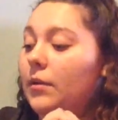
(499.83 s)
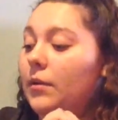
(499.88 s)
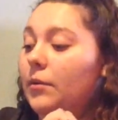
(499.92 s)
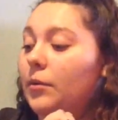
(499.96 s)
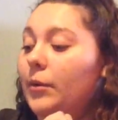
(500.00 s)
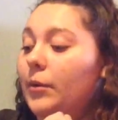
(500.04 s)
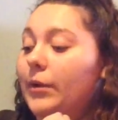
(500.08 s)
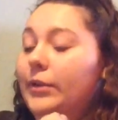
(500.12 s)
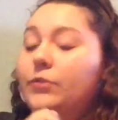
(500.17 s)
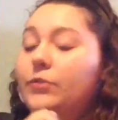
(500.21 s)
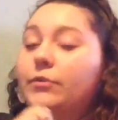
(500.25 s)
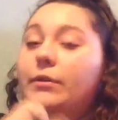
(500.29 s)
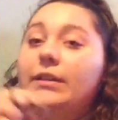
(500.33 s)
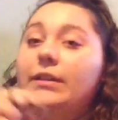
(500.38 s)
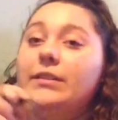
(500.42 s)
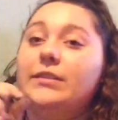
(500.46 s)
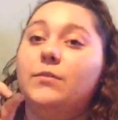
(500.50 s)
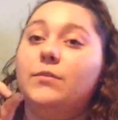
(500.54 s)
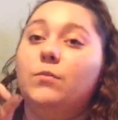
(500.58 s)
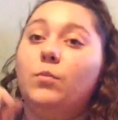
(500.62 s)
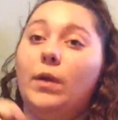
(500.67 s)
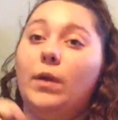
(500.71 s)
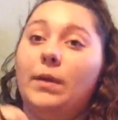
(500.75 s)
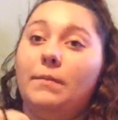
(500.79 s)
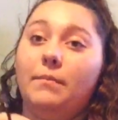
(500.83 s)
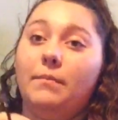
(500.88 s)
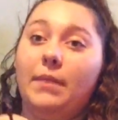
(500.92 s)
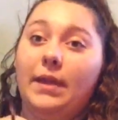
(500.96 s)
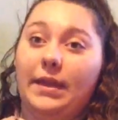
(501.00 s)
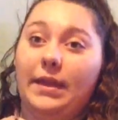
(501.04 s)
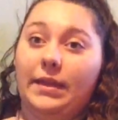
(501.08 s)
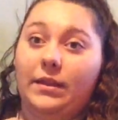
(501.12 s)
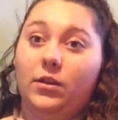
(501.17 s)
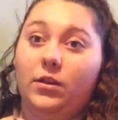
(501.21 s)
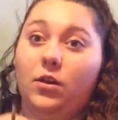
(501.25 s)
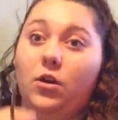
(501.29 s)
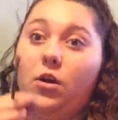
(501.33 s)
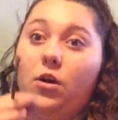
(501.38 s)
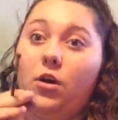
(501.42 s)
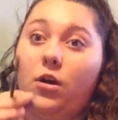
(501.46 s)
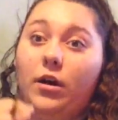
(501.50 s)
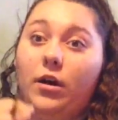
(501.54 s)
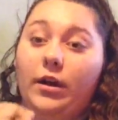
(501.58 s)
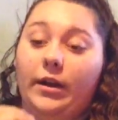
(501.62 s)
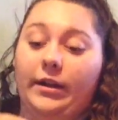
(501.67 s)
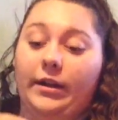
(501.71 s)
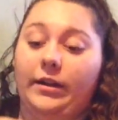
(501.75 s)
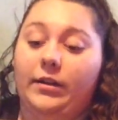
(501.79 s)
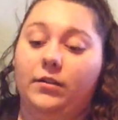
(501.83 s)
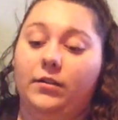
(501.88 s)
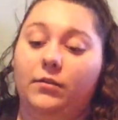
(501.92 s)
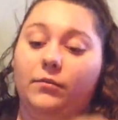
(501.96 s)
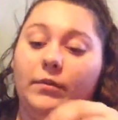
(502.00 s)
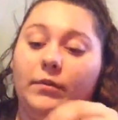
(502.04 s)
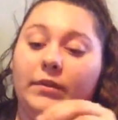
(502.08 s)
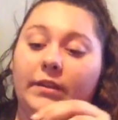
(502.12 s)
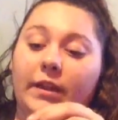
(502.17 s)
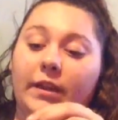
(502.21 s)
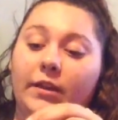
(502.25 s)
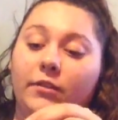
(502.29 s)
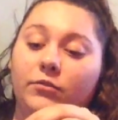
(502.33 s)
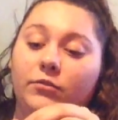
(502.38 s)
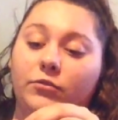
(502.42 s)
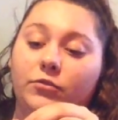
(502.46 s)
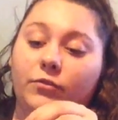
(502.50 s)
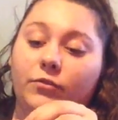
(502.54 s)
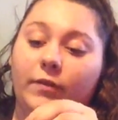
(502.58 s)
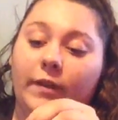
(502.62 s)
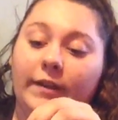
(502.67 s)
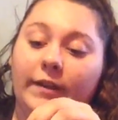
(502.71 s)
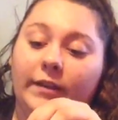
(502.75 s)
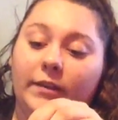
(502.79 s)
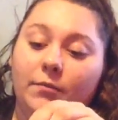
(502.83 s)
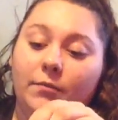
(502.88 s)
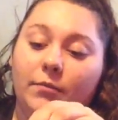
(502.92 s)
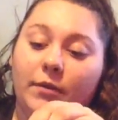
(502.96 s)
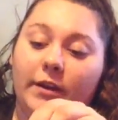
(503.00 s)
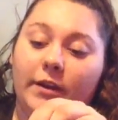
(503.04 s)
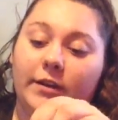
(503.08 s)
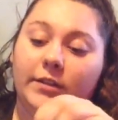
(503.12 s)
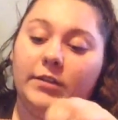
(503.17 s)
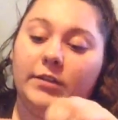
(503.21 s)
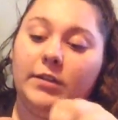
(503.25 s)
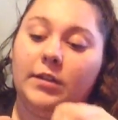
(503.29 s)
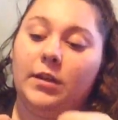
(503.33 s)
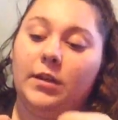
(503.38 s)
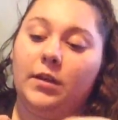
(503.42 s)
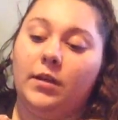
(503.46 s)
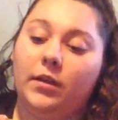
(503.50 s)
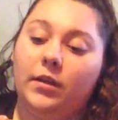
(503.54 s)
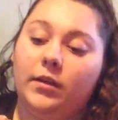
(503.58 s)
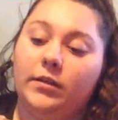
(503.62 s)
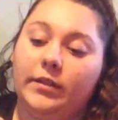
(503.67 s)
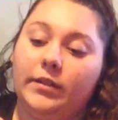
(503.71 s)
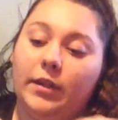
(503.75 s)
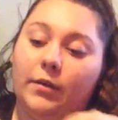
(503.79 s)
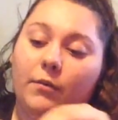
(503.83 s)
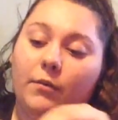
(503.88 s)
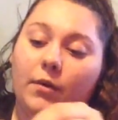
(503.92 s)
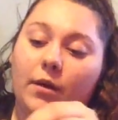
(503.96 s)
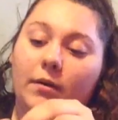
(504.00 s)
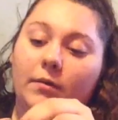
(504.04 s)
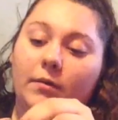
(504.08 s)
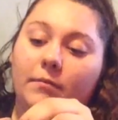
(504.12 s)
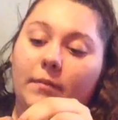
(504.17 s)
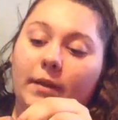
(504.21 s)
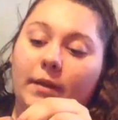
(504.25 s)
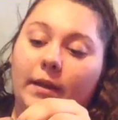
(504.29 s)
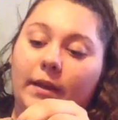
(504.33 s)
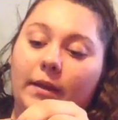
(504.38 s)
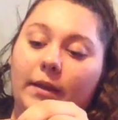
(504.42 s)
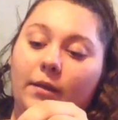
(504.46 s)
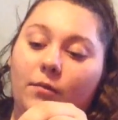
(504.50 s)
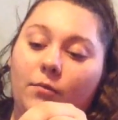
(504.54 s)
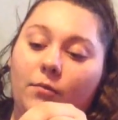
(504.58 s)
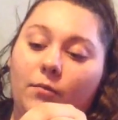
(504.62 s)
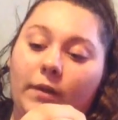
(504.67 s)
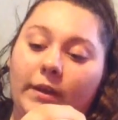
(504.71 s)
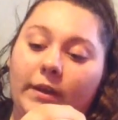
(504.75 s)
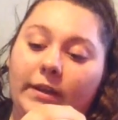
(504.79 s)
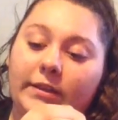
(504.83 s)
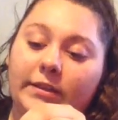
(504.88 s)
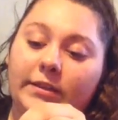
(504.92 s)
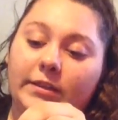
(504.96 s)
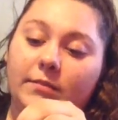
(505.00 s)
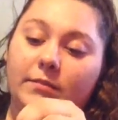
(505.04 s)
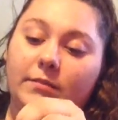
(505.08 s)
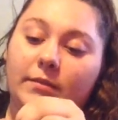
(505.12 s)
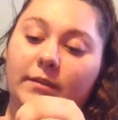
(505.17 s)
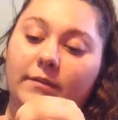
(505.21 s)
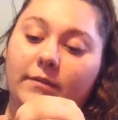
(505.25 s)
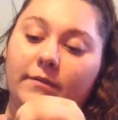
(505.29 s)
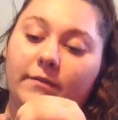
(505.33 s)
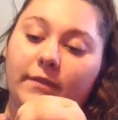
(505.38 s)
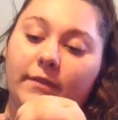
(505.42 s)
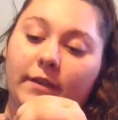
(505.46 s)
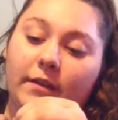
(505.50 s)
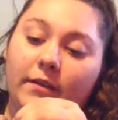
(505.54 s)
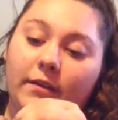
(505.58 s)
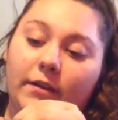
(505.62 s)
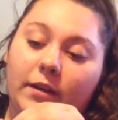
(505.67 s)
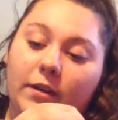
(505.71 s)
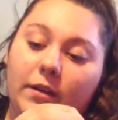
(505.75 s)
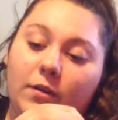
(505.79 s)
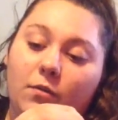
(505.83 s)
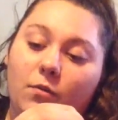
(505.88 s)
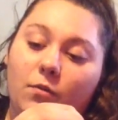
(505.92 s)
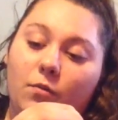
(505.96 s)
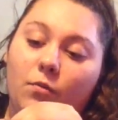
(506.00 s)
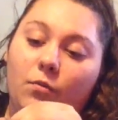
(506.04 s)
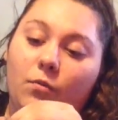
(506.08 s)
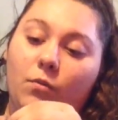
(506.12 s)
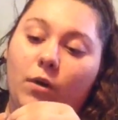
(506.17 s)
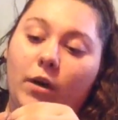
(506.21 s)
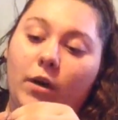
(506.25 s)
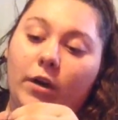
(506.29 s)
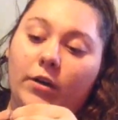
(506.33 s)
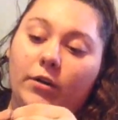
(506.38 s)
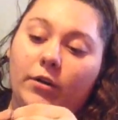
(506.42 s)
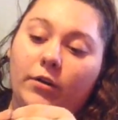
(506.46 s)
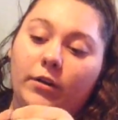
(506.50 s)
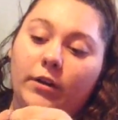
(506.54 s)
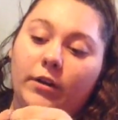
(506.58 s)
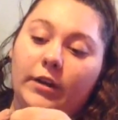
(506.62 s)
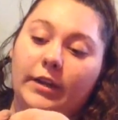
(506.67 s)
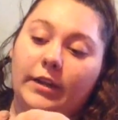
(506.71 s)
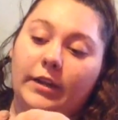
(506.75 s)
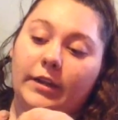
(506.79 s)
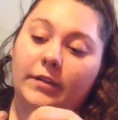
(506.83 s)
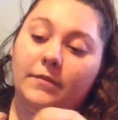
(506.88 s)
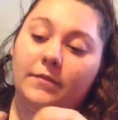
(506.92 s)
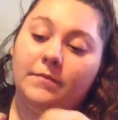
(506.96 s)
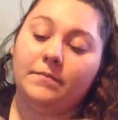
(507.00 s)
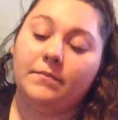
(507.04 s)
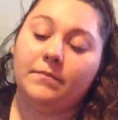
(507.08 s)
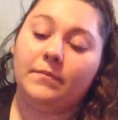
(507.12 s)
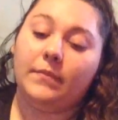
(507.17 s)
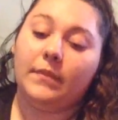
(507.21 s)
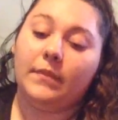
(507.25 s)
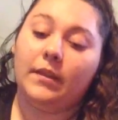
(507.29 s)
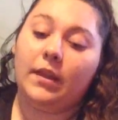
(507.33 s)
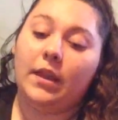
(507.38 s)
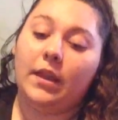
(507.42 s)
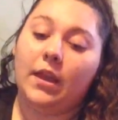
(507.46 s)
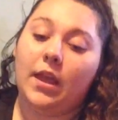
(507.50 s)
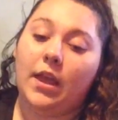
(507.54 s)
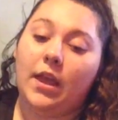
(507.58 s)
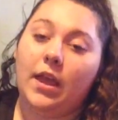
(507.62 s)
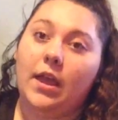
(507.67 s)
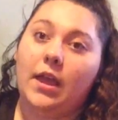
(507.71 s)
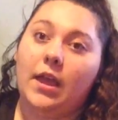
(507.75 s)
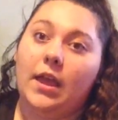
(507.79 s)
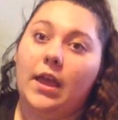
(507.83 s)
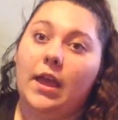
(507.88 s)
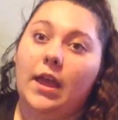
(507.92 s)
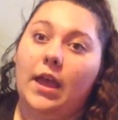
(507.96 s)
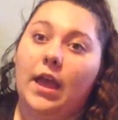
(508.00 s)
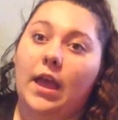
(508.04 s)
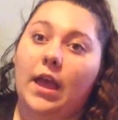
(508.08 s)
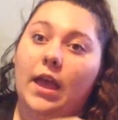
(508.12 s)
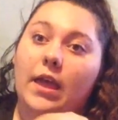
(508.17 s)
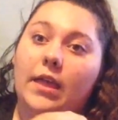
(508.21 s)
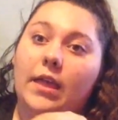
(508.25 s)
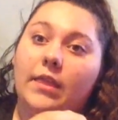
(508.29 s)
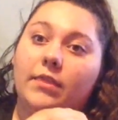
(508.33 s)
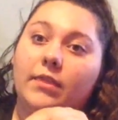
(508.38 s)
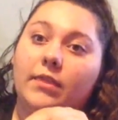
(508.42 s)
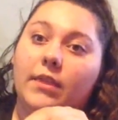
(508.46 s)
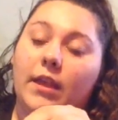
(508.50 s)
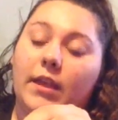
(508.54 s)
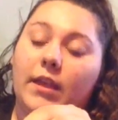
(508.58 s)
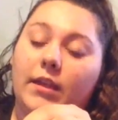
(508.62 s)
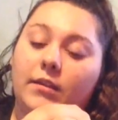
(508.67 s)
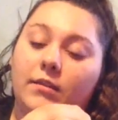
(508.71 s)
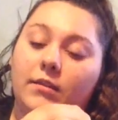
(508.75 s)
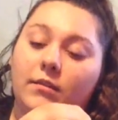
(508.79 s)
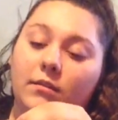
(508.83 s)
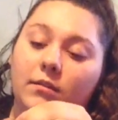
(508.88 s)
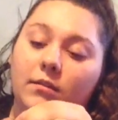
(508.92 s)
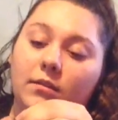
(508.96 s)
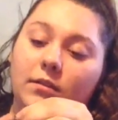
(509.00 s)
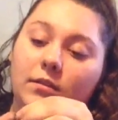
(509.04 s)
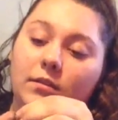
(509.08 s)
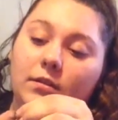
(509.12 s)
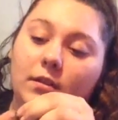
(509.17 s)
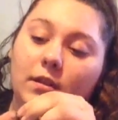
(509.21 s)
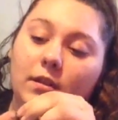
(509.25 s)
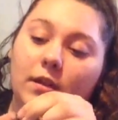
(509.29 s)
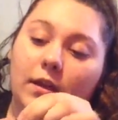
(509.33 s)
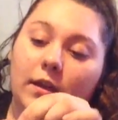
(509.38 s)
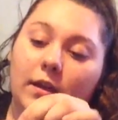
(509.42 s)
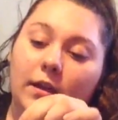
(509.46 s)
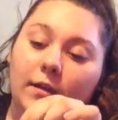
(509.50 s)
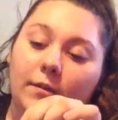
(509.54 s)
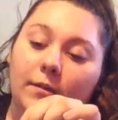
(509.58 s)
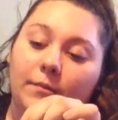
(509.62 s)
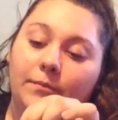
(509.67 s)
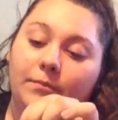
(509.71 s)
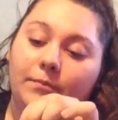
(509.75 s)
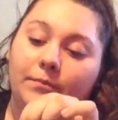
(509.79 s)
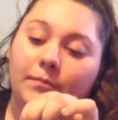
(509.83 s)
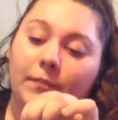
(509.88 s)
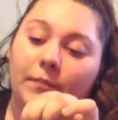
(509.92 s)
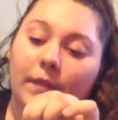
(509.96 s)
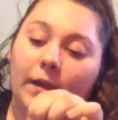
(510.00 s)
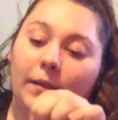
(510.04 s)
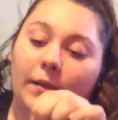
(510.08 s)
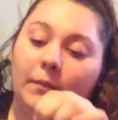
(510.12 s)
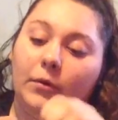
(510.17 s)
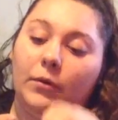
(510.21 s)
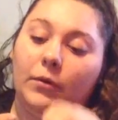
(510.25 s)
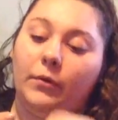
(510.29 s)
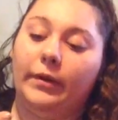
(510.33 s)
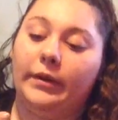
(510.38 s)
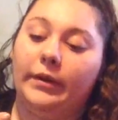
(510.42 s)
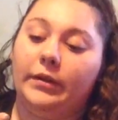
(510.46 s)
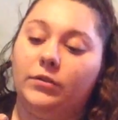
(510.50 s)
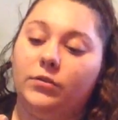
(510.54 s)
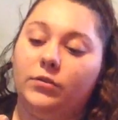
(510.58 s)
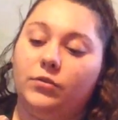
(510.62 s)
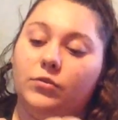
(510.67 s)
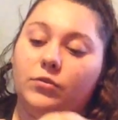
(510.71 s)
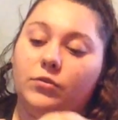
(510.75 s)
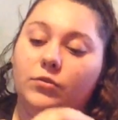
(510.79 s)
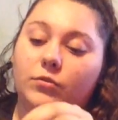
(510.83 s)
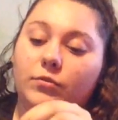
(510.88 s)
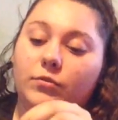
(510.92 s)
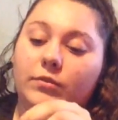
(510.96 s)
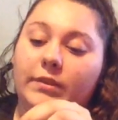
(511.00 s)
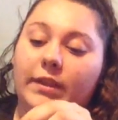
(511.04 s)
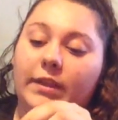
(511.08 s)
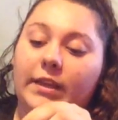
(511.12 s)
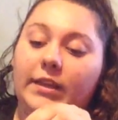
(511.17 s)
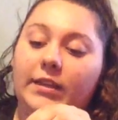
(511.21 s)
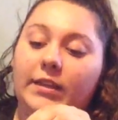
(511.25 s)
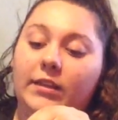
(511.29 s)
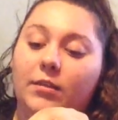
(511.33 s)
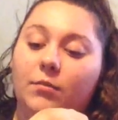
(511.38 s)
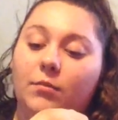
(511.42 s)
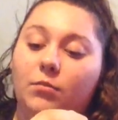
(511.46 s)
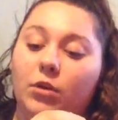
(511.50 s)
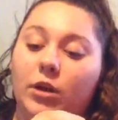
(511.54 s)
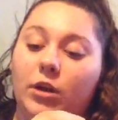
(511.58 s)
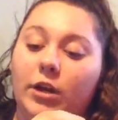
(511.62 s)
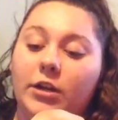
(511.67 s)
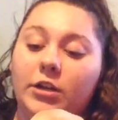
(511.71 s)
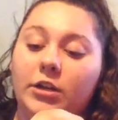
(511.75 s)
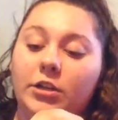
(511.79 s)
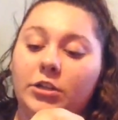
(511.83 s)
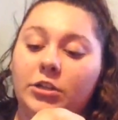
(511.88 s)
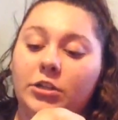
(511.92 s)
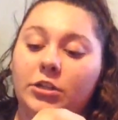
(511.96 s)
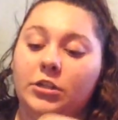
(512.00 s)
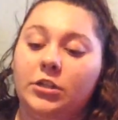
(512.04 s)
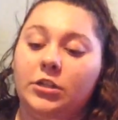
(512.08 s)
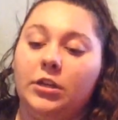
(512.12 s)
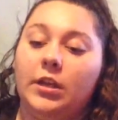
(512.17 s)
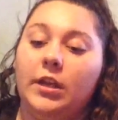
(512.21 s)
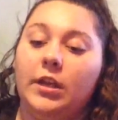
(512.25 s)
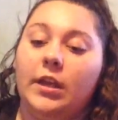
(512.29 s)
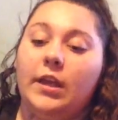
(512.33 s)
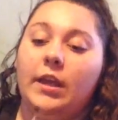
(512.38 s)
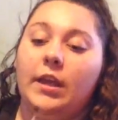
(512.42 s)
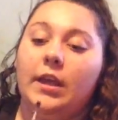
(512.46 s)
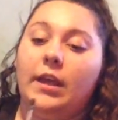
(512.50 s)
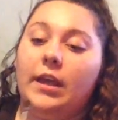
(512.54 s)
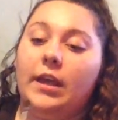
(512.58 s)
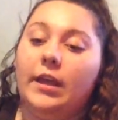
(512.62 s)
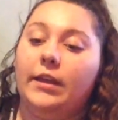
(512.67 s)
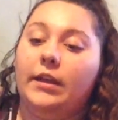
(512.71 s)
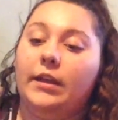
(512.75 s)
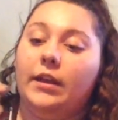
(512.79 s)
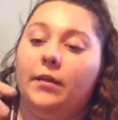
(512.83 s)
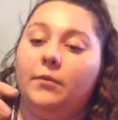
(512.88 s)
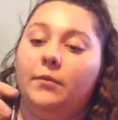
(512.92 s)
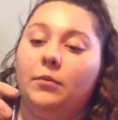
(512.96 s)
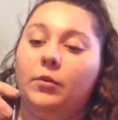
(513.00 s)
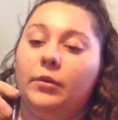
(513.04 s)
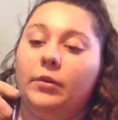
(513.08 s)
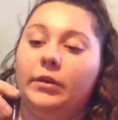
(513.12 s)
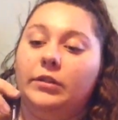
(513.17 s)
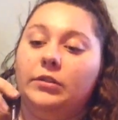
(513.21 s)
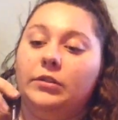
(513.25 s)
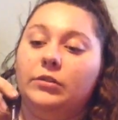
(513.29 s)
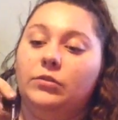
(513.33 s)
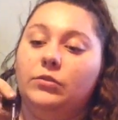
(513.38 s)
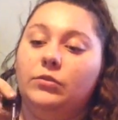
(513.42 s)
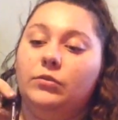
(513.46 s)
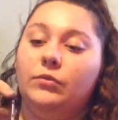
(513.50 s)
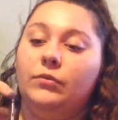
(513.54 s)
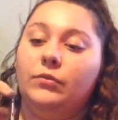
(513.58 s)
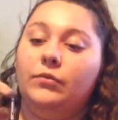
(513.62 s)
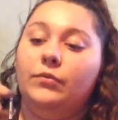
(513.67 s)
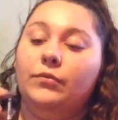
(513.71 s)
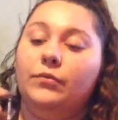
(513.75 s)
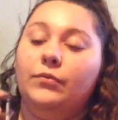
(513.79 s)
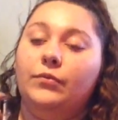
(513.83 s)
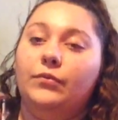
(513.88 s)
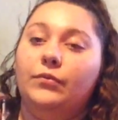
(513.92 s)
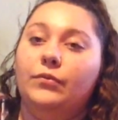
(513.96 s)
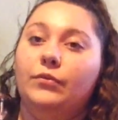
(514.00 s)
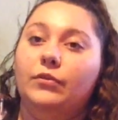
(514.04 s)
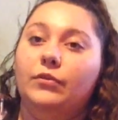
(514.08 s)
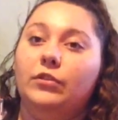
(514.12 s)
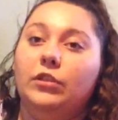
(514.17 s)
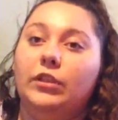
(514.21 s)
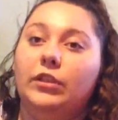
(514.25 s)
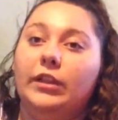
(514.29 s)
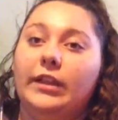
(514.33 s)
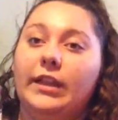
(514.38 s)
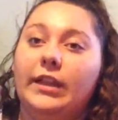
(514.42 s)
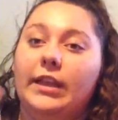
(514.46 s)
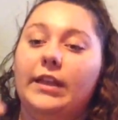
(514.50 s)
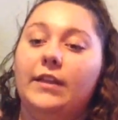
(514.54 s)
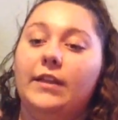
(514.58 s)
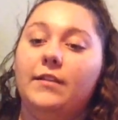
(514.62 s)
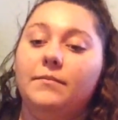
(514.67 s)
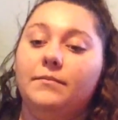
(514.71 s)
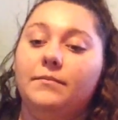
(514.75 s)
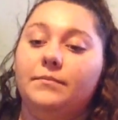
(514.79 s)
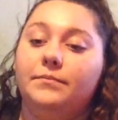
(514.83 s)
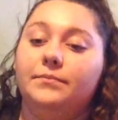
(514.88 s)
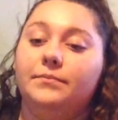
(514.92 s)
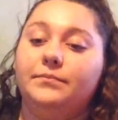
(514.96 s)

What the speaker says: I'm going to get some white paint on it without drying the brush, because I want my white to be very watery. And then I'm going to take the brush and I'm going to flick it